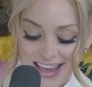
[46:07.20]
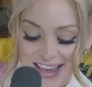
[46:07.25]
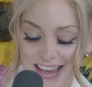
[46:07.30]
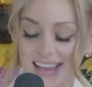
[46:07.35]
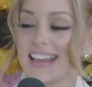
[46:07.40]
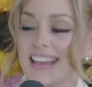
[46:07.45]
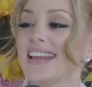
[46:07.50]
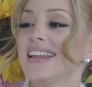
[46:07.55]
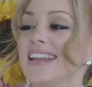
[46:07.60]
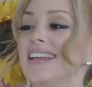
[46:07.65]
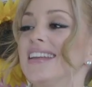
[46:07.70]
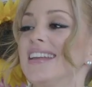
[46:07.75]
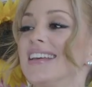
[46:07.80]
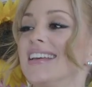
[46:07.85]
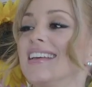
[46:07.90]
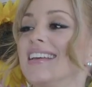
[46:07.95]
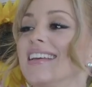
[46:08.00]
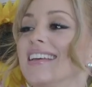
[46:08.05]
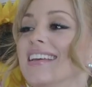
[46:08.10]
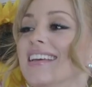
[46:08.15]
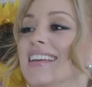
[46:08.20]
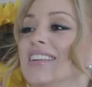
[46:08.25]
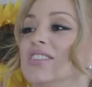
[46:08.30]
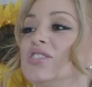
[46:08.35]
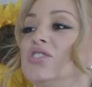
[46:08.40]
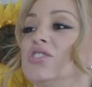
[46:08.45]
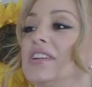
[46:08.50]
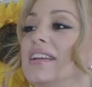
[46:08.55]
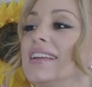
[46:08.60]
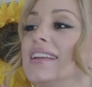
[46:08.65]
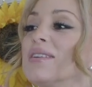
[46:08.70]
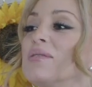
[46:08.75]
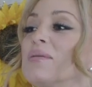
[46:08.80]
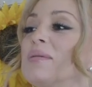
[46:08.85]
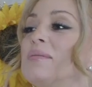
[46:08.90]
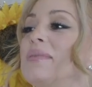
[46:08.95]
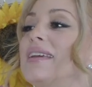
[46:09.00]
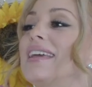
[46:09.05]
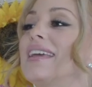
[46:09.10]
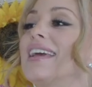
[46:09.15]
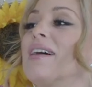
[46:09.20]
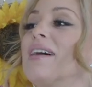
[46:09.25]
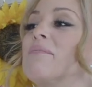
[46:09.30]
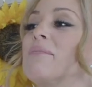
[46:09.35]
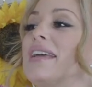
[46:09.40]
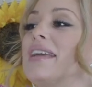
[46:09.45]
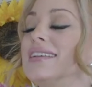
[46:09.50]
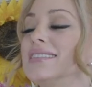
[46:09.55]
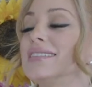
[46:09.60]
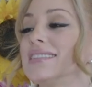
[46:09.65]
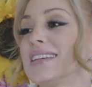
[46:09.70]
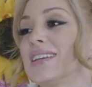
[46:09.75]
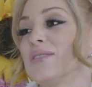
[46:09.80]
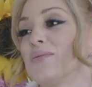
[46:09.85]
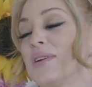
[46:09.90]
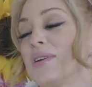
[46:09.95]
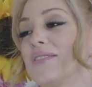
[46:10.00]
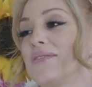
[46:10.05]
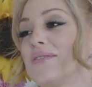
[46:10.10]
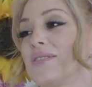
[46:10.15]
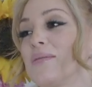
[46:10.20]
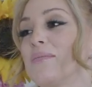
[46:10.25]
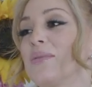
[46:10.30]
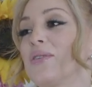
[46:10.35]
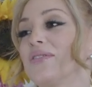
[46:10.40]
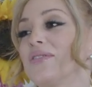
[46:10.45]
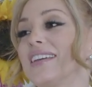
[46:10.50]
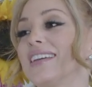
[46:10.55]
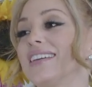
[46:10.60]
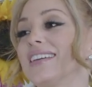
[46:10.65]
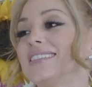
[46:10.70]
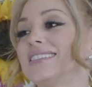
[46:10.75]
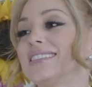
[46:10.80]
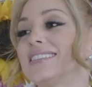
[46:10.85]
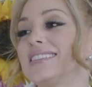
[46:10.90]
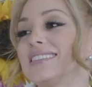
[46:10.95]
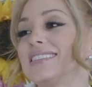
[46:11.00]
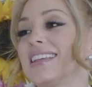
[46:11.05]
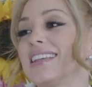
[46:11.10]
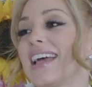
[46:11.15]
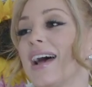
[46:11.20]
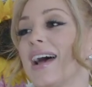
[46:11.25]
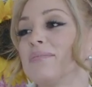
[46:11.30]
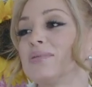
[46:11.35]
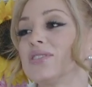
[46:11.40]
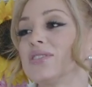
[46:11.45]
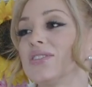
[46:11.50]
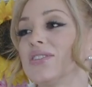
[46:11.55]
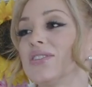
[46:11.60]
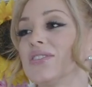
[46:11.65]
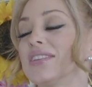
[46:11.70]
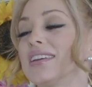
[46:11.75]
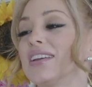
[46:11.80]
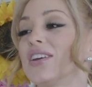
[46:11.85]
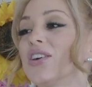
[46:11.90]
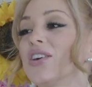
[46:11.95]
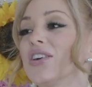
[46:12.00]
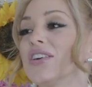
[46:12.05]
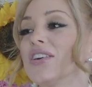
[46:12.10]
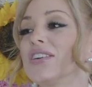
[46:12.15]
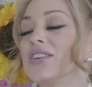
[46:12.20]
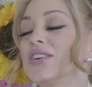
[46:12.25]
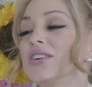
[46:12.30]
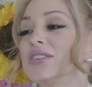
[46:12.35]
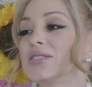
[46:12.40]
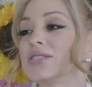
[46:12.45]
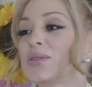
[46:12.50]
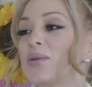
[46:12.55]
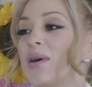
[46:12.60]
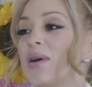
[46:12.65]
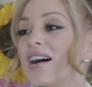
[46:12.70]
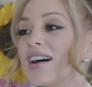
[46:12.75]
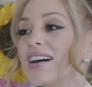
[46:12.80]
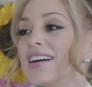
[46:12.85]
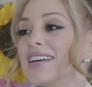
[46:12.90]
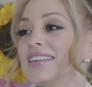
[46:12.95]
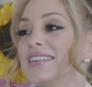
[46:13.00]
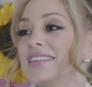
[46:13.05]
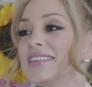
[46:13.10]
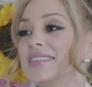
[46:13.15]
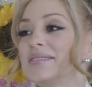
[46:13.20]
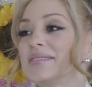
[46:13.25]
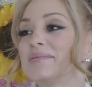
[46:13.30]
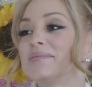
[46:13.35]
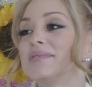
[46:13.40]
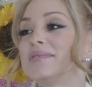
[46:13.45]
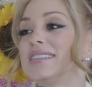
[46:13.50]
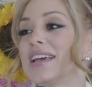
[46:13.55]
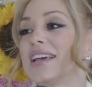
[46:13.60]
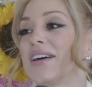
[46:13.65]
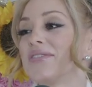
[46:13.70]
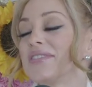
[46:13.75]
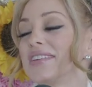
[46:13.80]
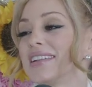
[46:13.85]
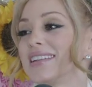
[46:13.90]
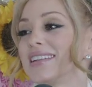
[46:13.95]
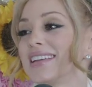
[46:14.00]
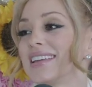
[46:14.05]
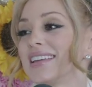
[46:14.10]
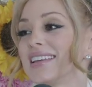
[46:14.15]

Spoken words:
Egan, Gina would be amazing in one of your movies. Absolutely. Her and her squad, definitely.